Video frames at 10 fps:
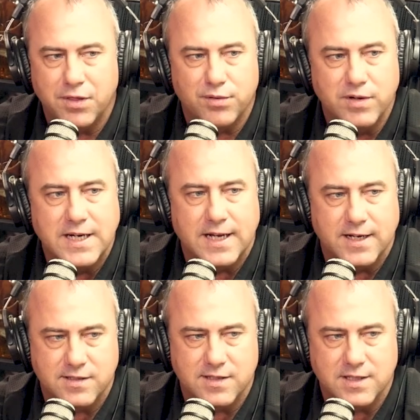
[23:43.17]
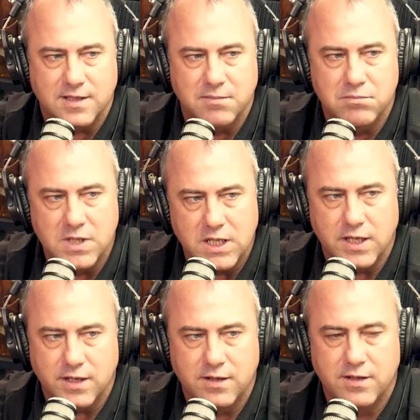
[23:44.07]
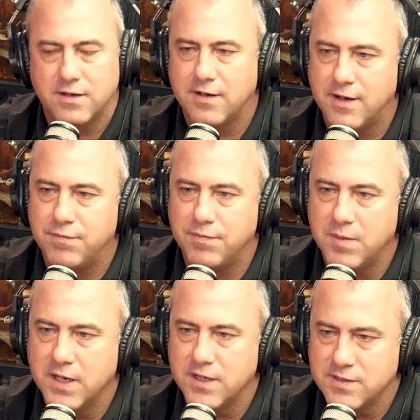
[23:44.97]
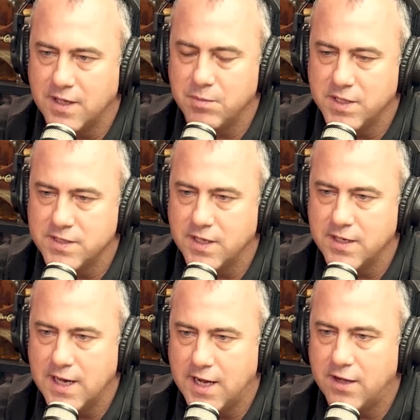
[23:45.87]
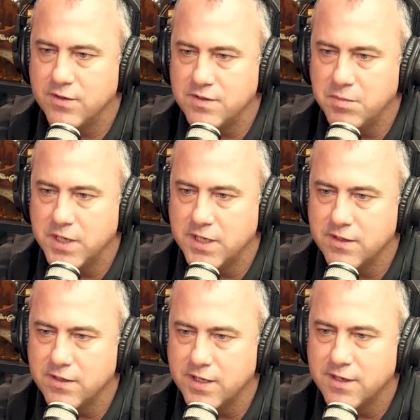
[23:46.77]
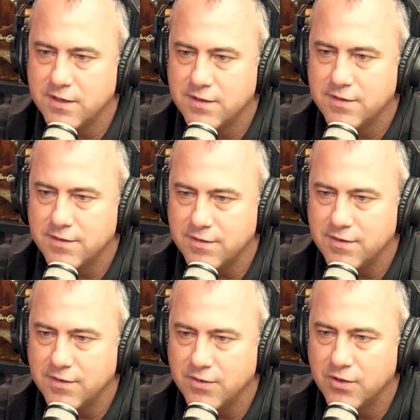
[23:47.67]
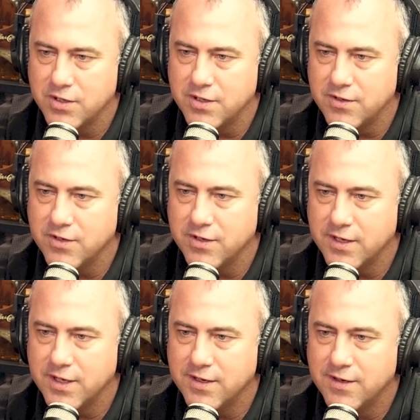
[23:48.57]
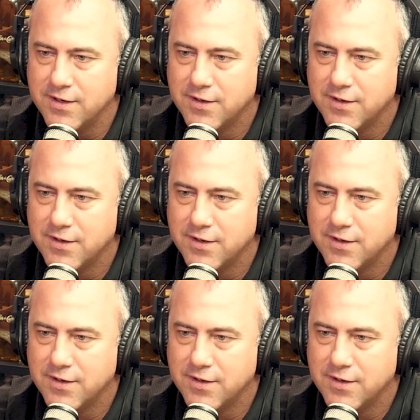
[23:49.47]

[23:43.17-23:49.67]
me 3 days to get the mud off my side-by-side now to make it like look good again.